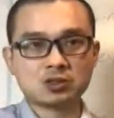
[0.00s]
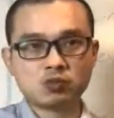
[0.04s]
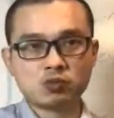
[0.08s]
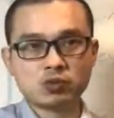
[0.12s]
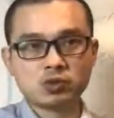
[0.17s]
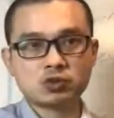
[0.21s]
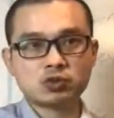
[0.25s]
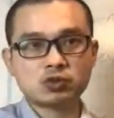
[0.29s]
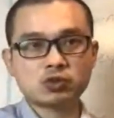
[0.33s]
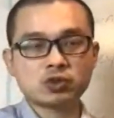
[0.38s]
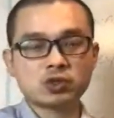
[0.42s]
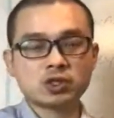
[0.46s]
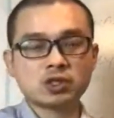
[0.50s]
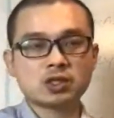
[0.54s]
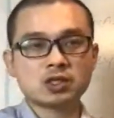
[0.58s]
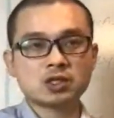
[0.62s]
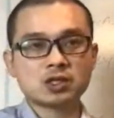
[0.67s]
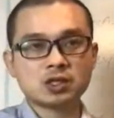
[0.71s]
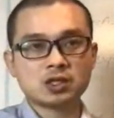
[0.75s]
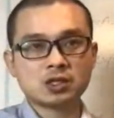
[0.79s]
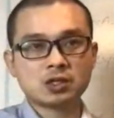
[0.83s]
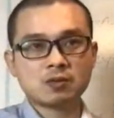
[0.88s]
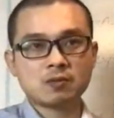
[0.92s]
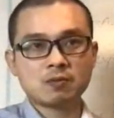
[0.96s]
we treat
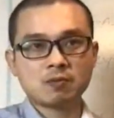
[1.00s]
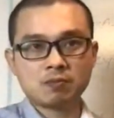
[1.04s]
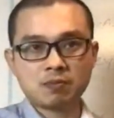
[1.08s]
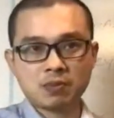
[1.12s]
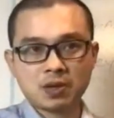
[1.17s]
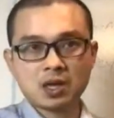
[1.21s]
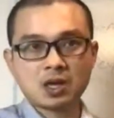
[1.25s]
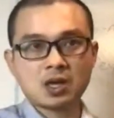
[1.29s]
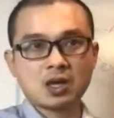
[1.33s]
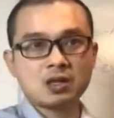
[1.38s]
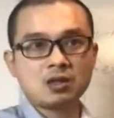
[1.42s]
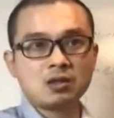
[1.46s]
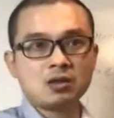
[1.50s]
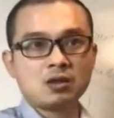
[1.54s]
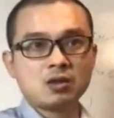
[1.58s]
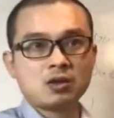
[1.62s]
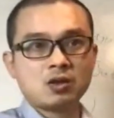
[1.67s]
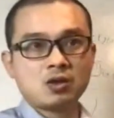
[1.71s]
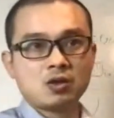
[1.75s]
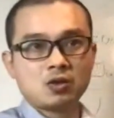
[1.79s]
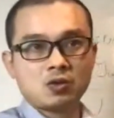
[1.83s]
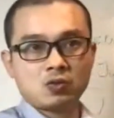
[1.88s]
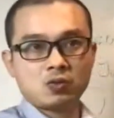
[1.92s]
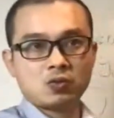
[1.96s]
pain,
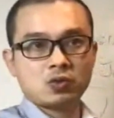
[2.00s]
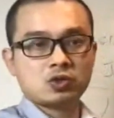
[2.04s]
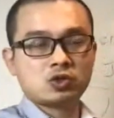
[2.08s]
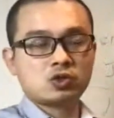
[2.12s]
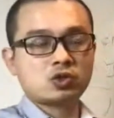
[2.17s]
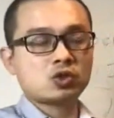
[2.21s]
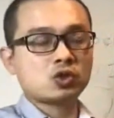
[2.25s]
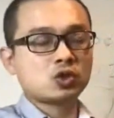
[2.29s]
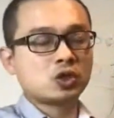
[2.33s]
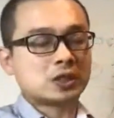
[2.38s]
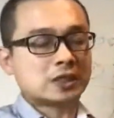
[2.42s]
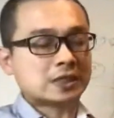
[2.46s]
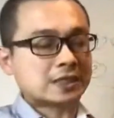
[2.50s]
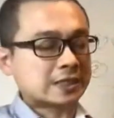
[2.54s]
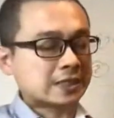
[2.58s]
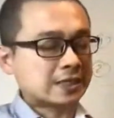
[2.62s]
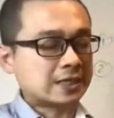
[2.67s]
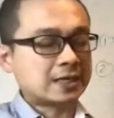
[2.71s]
we treat